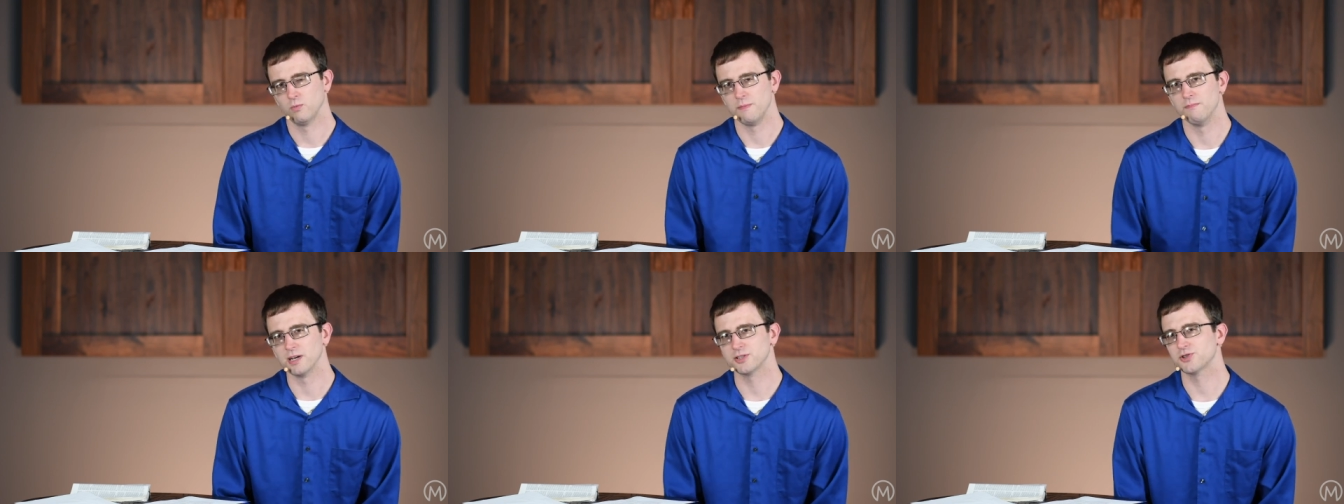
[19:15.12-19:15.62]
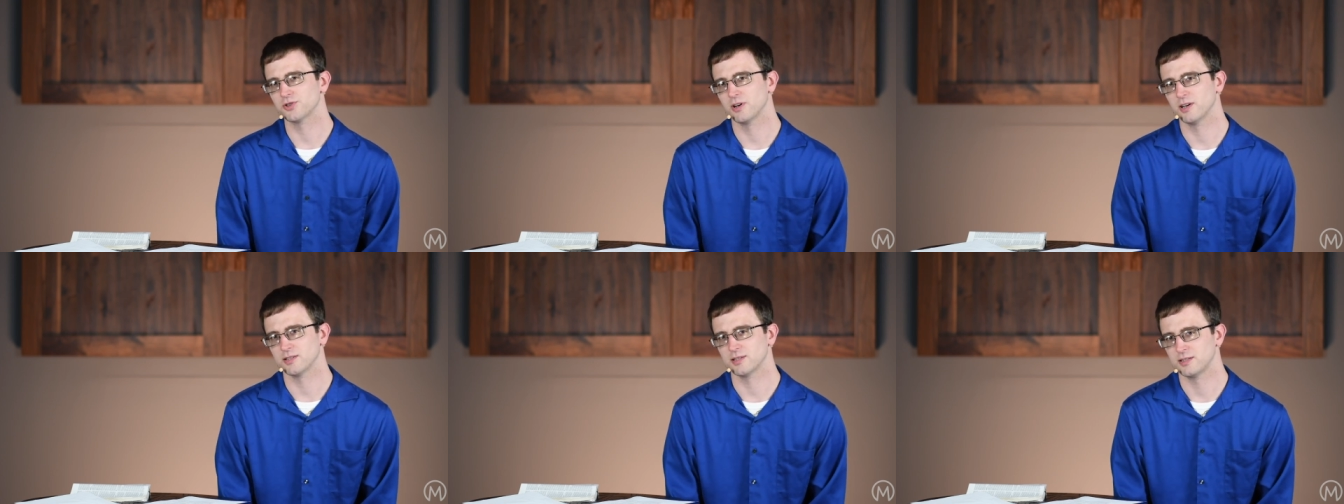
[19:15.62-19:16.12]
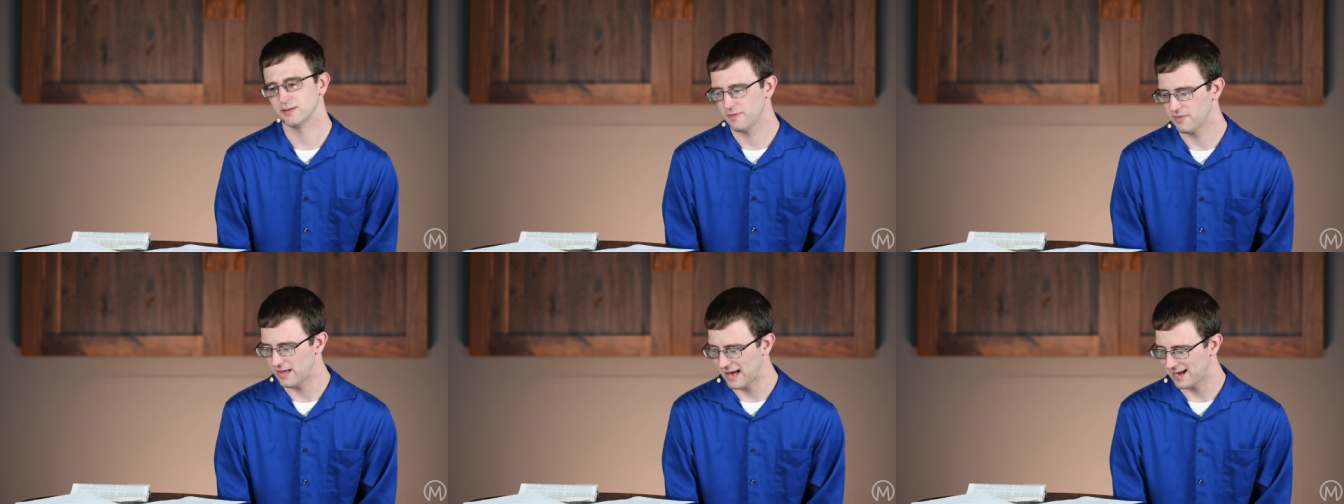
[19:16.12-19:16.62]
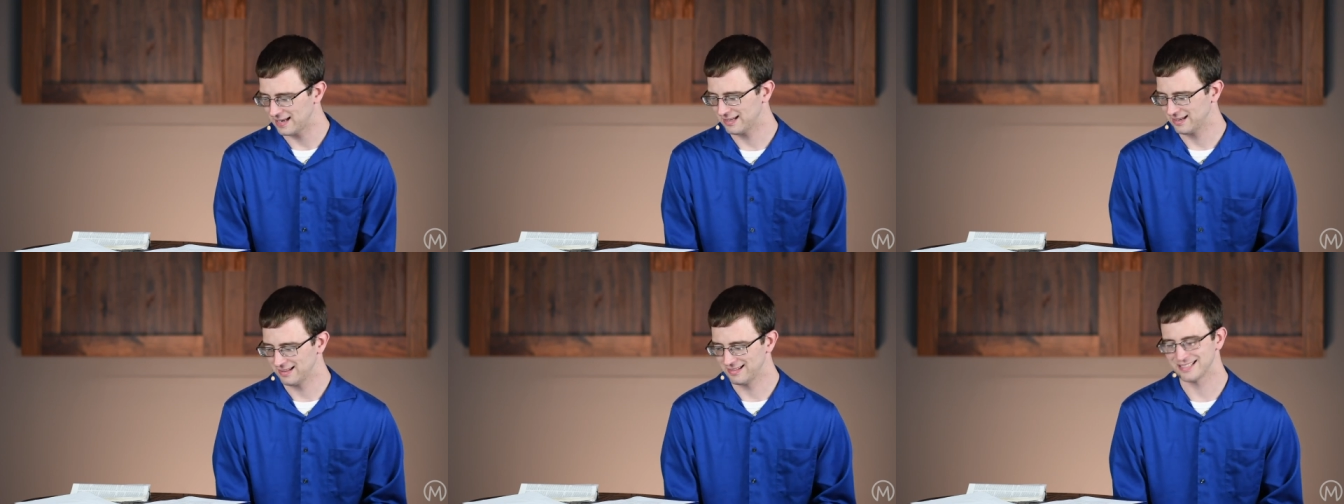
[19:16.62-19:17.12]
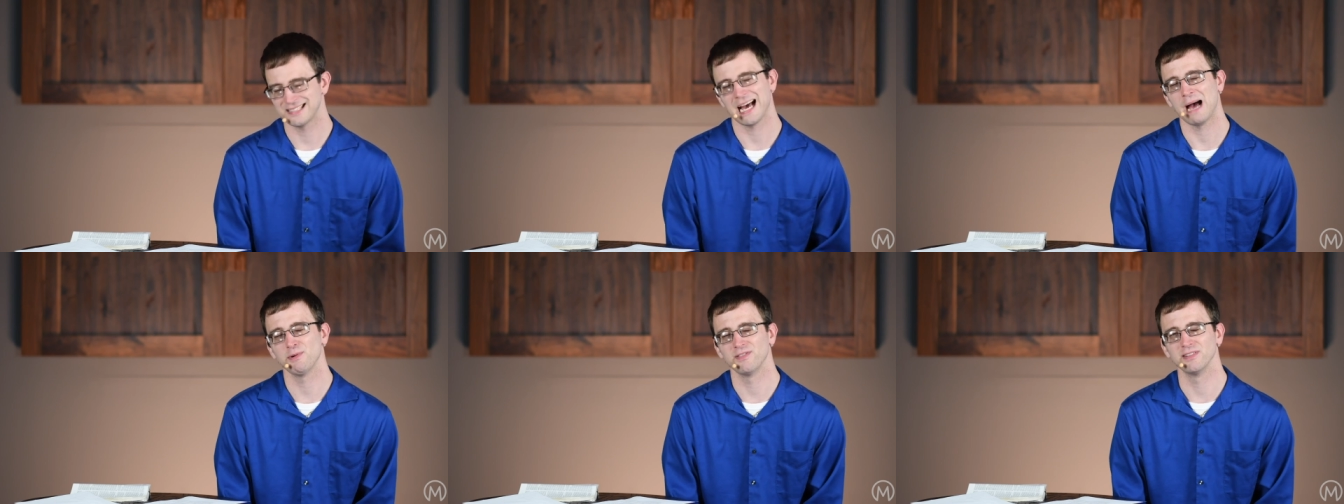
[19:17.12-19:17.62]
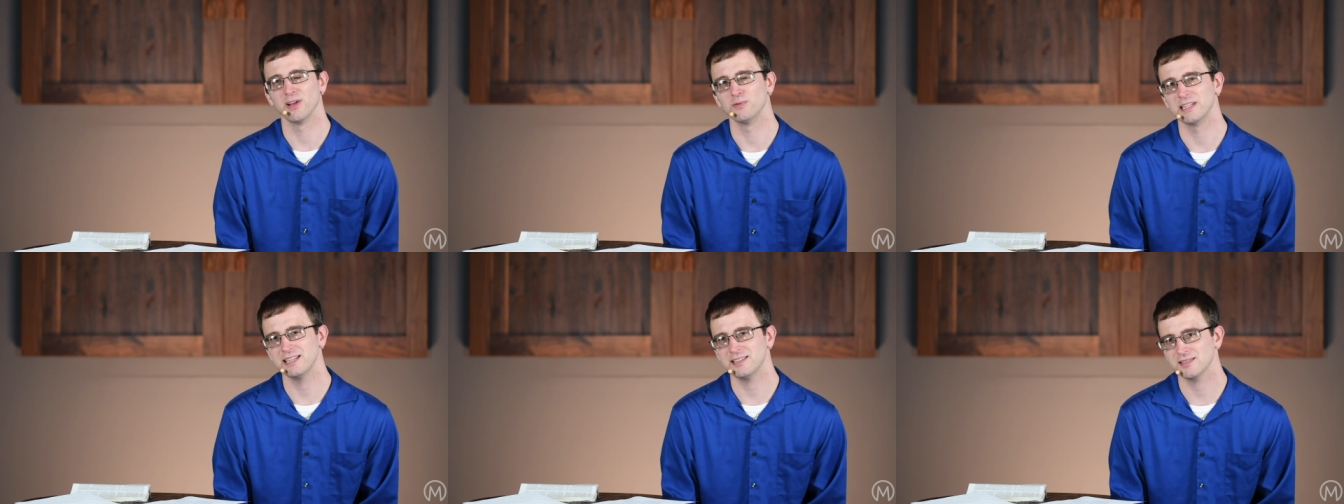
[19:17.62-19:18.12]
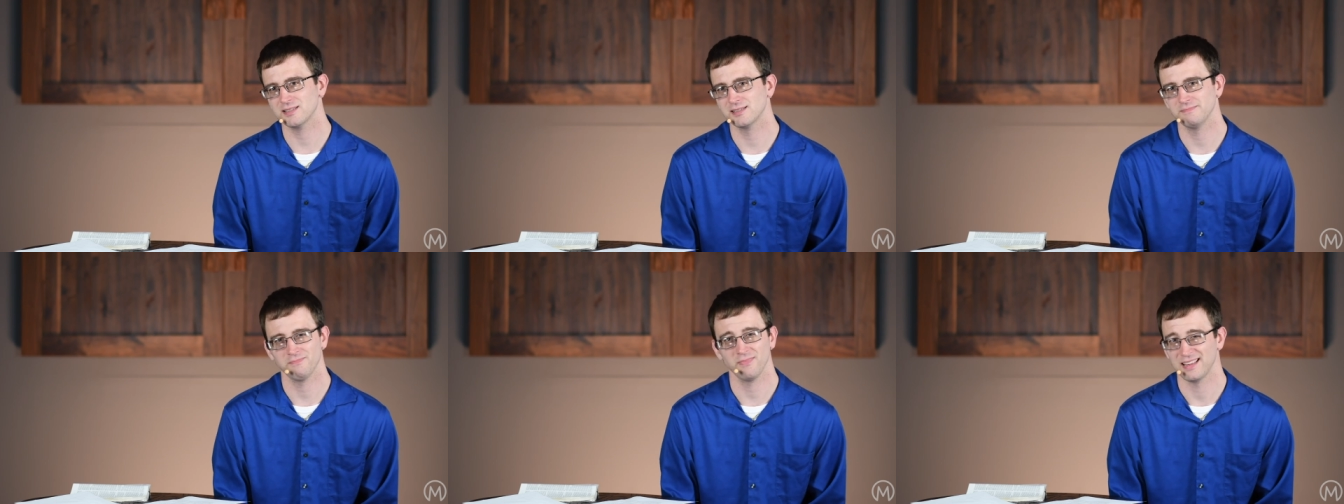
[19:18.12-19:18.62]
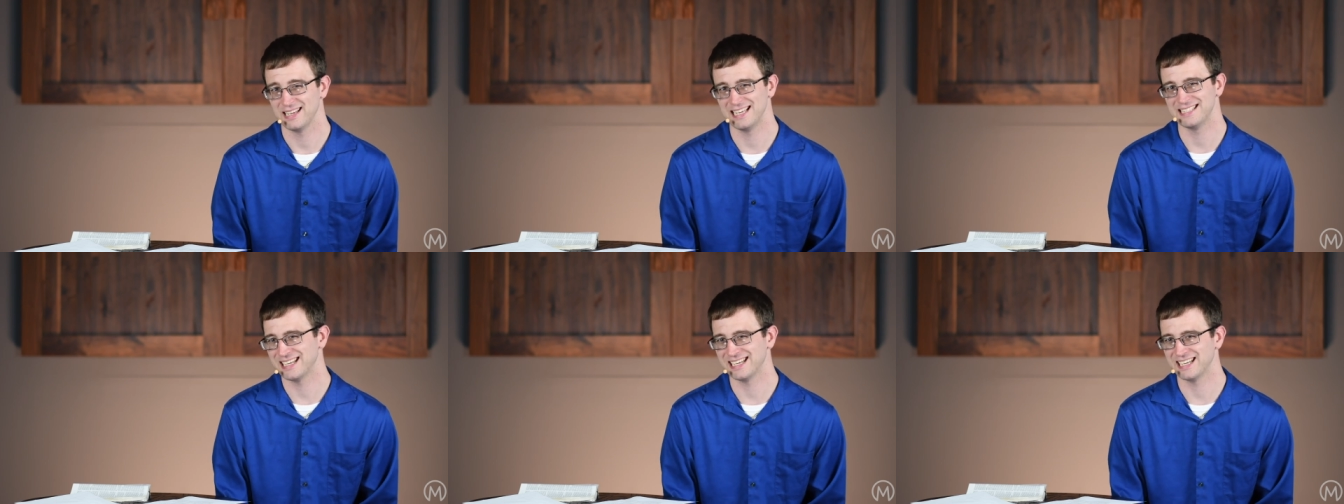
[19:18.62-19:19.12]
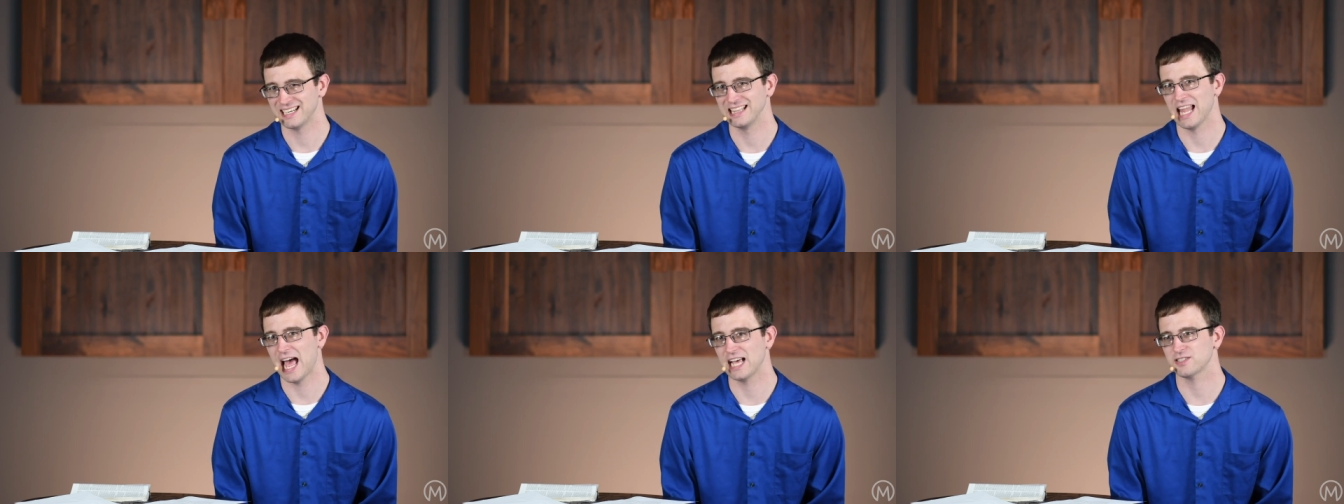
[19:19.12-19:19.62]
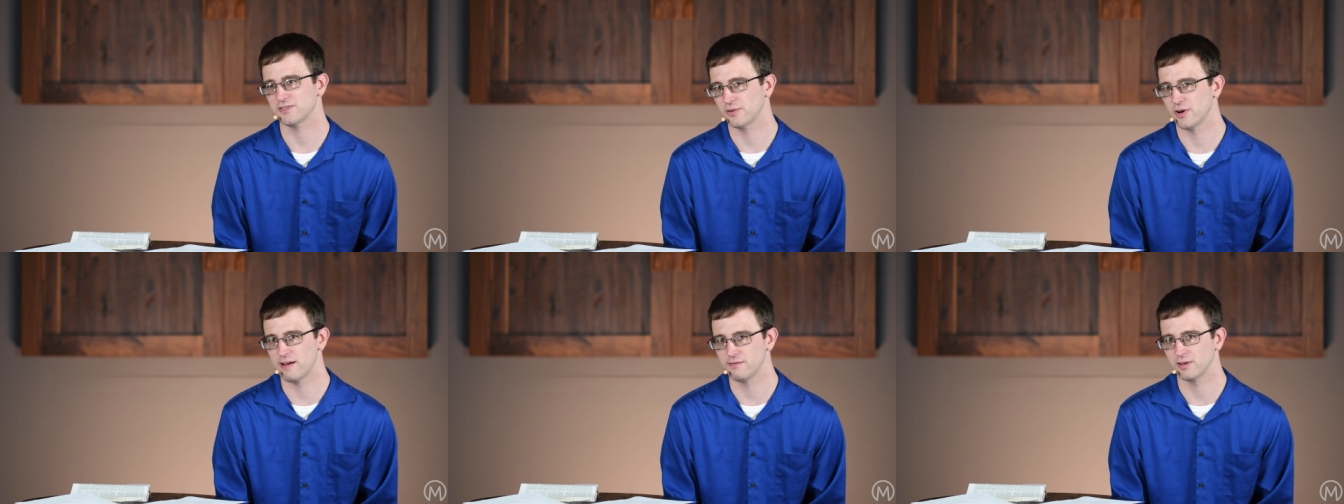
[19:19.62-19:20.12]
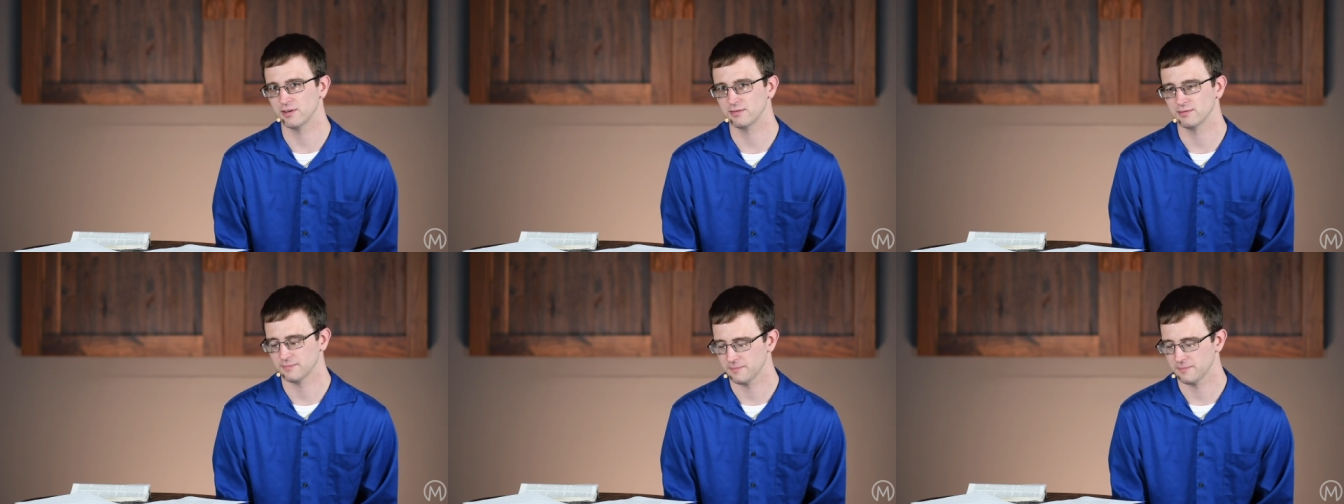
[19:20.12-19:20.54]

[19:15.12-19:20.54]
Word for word: we must trust that this time of loneliness isn't going to last forever.